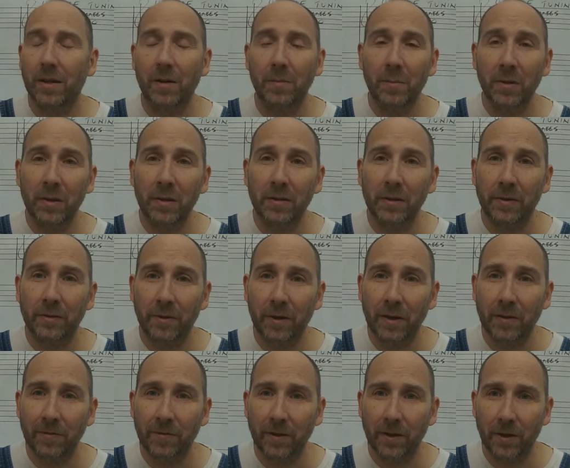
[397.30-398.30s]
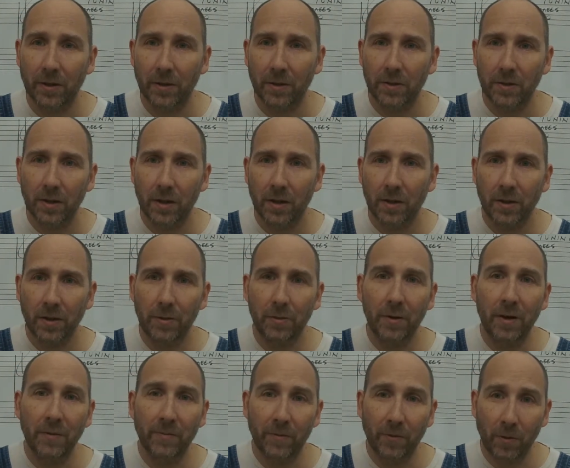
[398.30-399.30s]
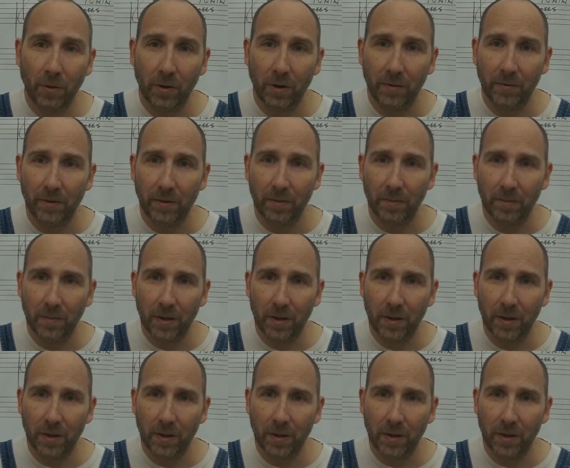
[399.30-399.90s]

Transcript: middle and ring fingers, 3 and 4 if you're